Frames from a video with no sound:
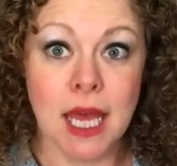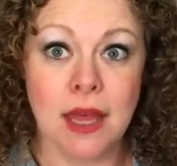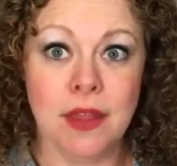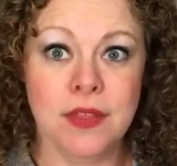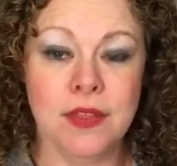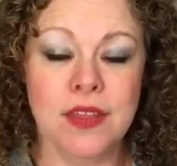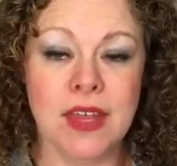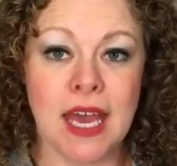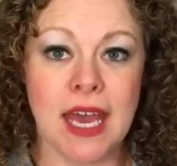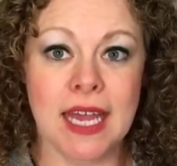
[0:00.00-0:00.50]

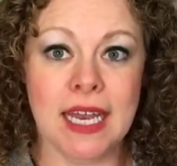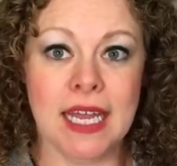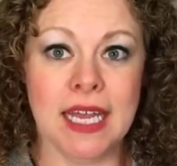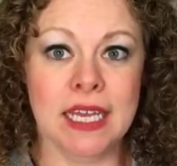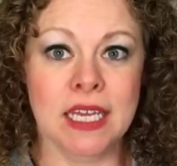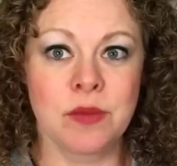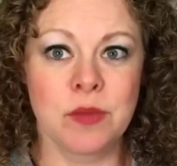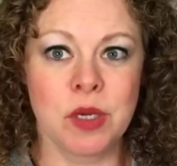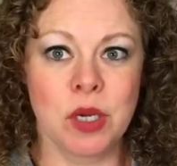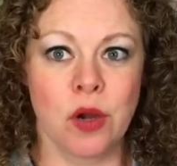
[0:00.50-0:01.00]
that
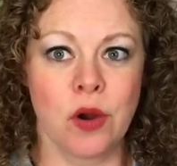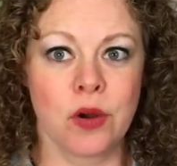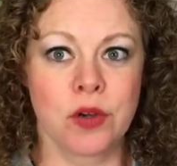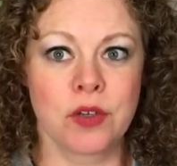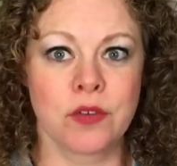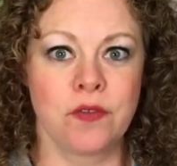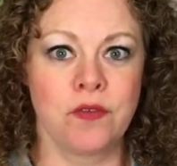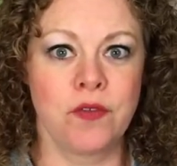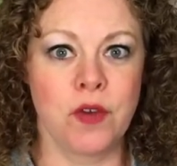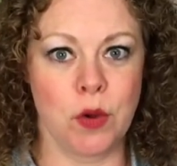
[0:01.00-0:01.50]
it can be hard
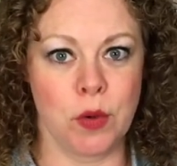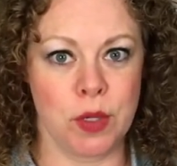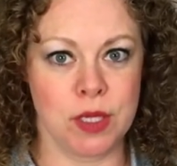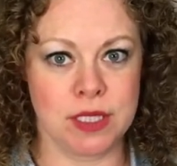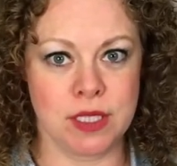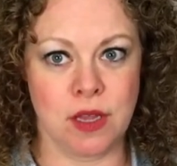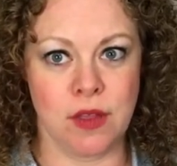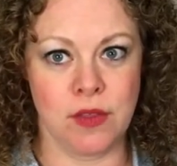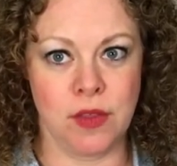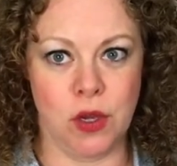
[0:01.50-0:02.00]
to
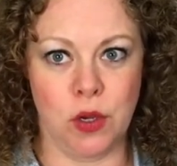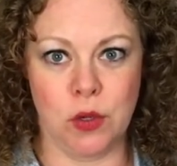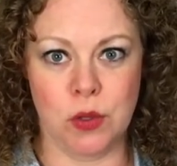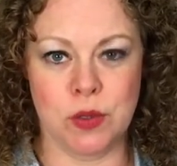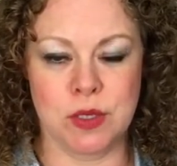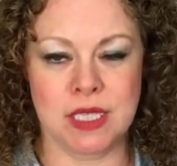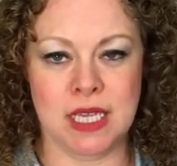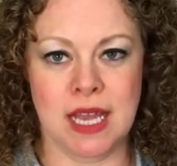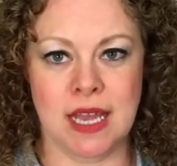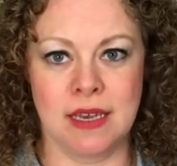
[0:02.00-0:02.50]
focus on
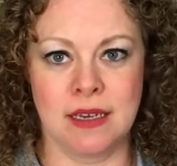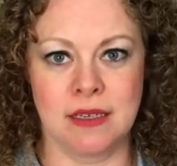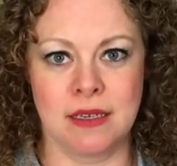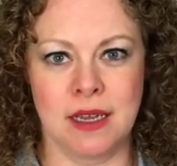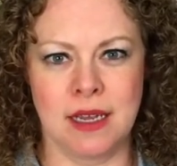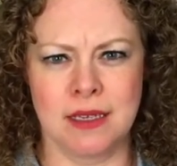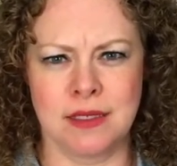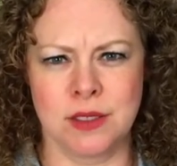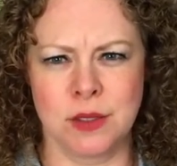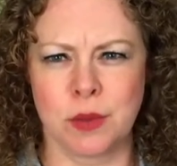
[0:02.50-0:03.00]
those and
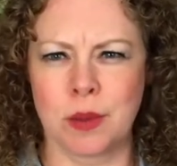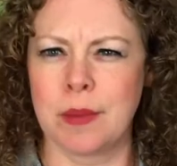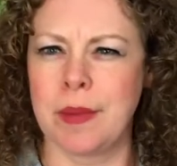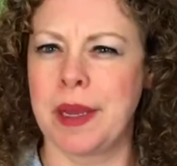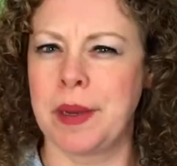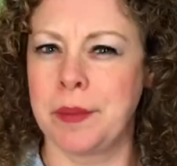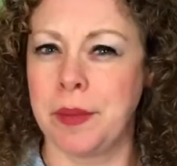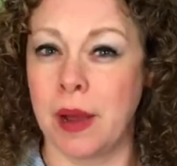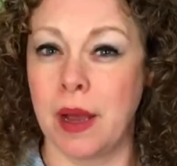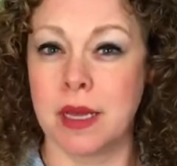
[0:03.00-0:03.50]
and to
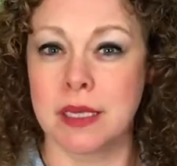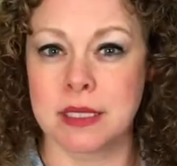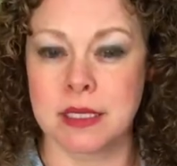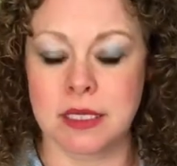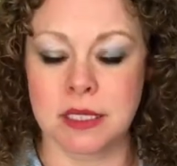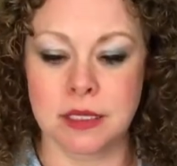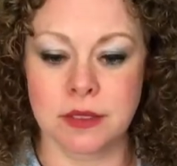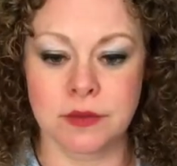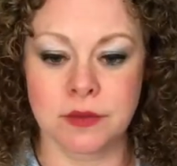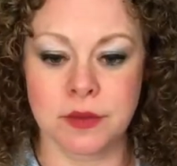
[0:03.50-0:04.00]
remain
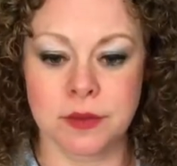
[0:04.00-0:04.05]
positive.